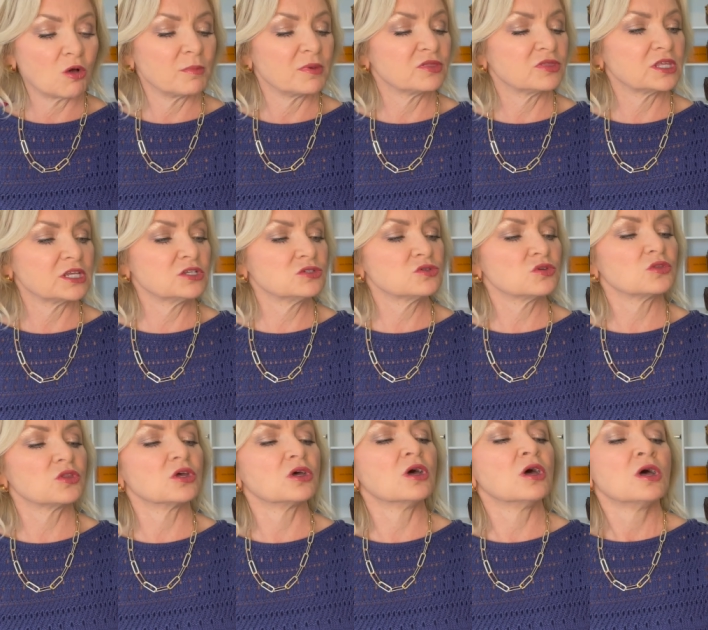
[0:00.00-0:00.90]
But these are
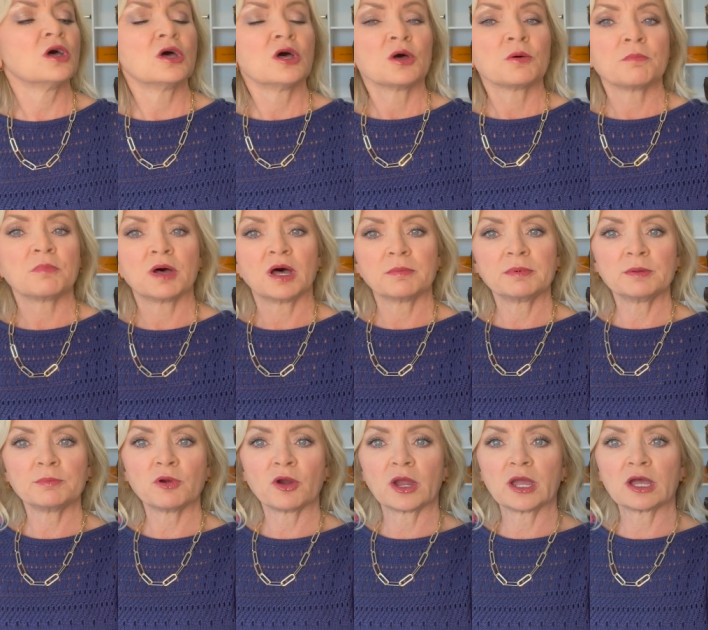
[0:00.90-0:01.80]
the Bobbi
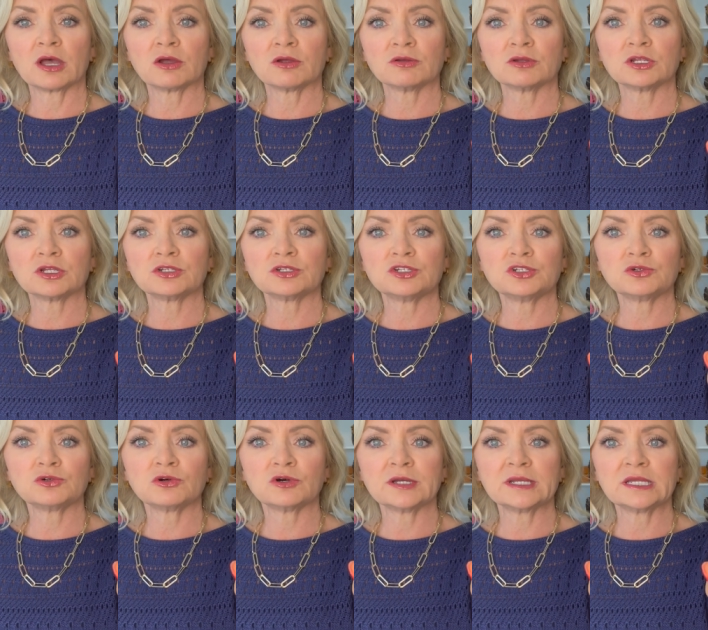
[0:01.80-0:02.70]
Brown
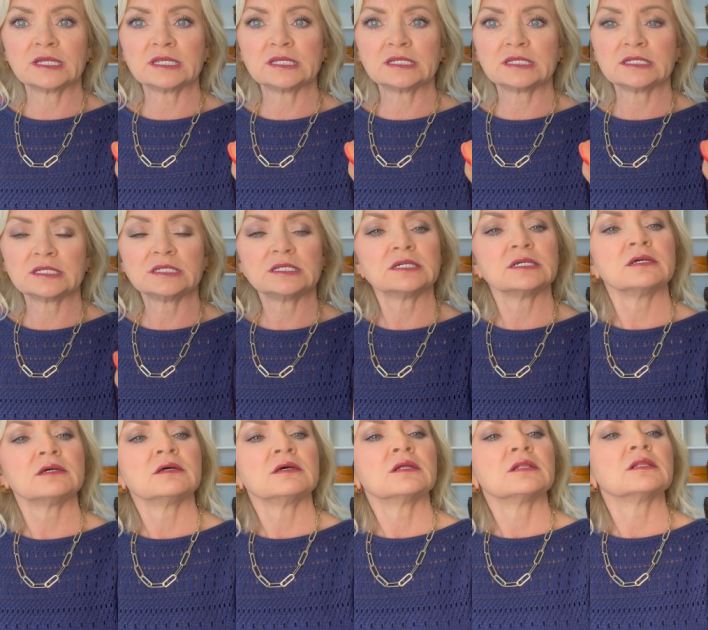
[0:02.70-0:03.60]
dual-ended
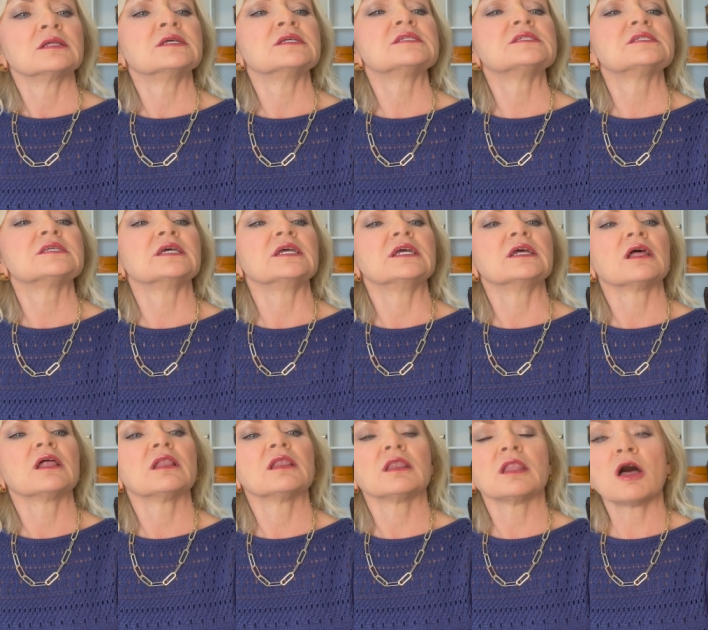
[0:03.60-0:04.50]
let's see,
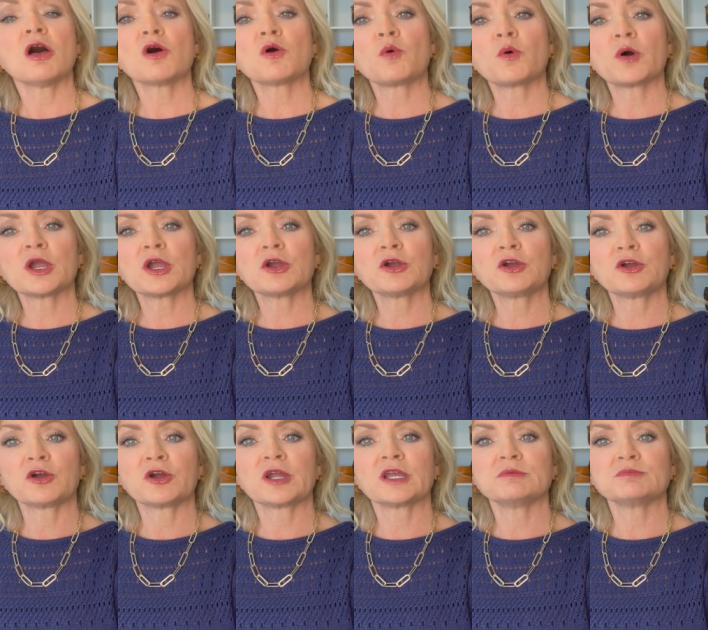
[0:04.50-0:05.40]
Longwear
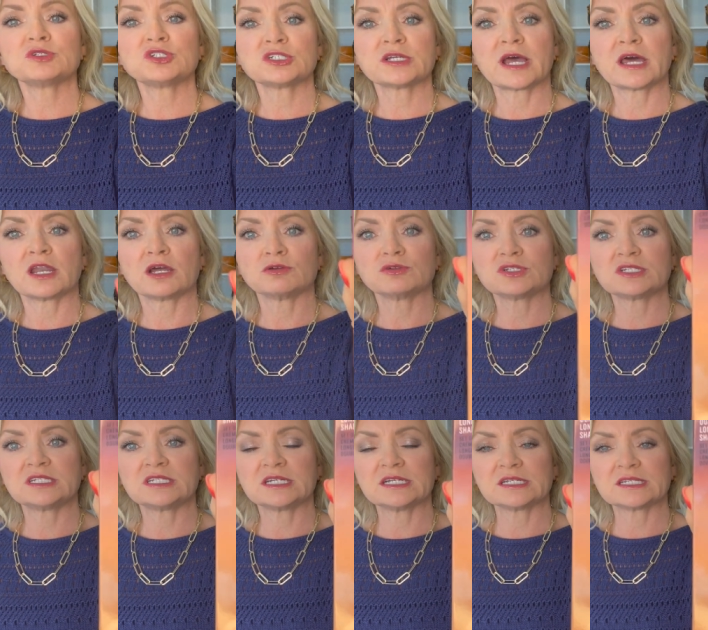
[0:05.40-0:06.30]
Cream Shadow
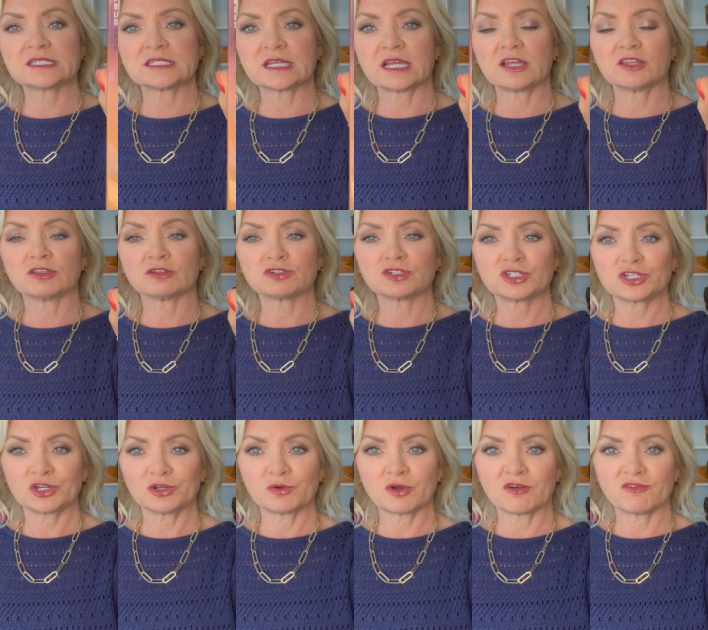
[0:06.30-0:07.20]
Stick Set, and there's
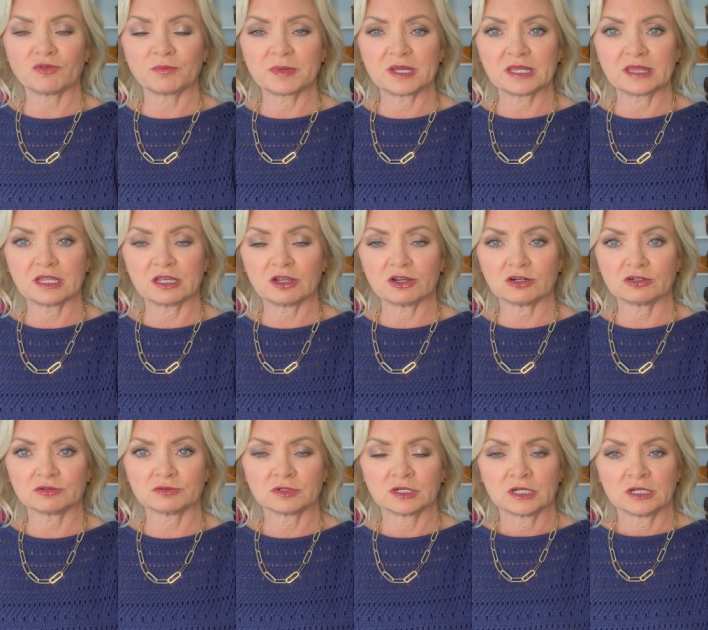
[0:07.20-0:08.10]
two of them in there.